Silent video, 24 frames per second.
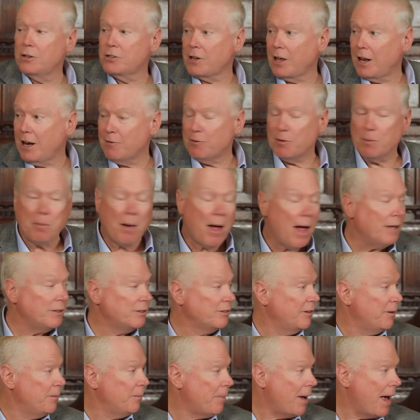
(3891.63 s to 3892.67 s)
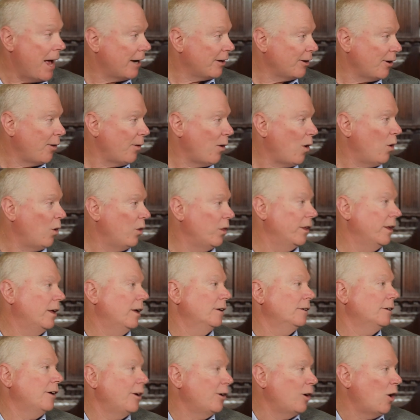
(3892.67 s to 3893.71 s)
It's going to have a positive impact on all the
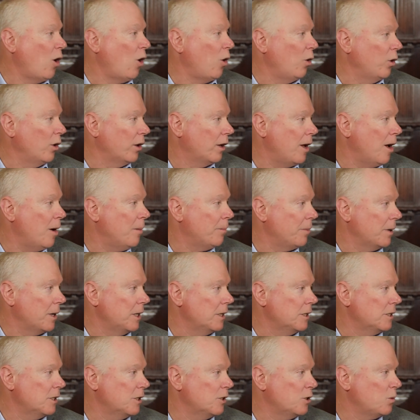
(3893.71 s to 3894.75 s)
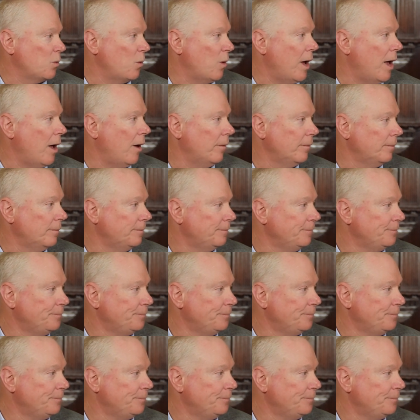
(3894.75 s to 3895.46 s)
on all the companies as well.